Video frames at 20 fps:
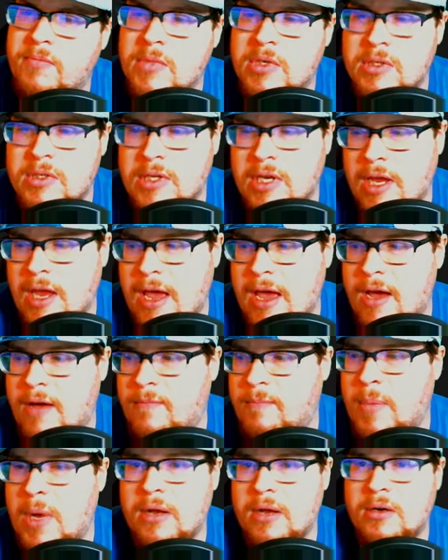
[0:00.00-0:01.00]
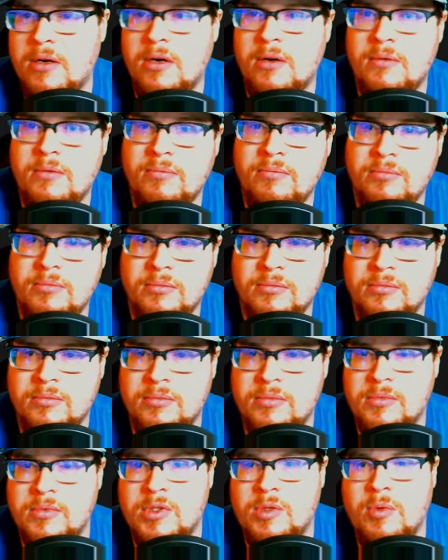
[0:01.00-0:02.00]
It's like a half ponder.
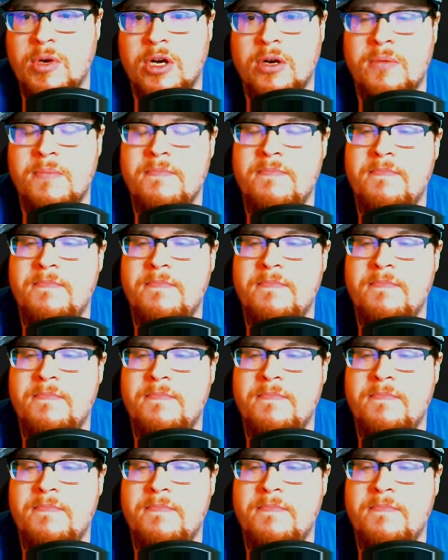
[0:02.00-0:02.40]
It's weird.